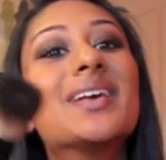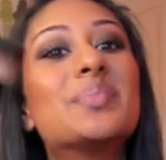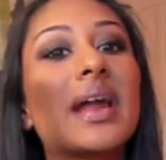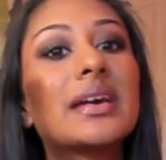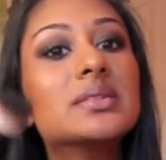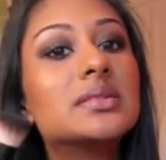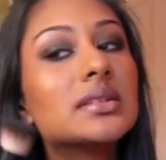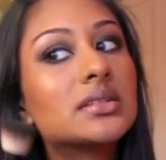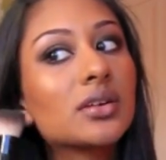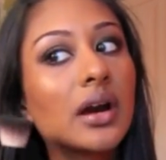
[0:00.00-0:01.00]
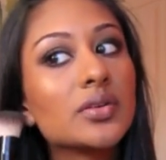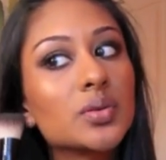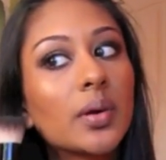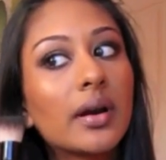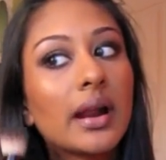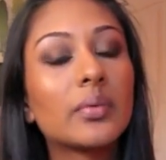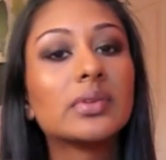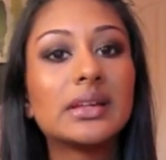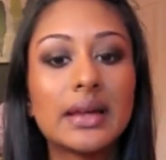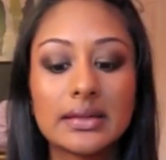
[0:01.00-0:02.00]
but I use this to contour and I
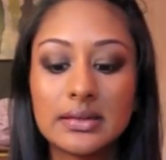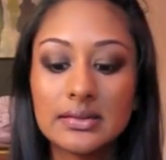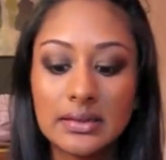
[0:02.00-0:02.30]
really like this.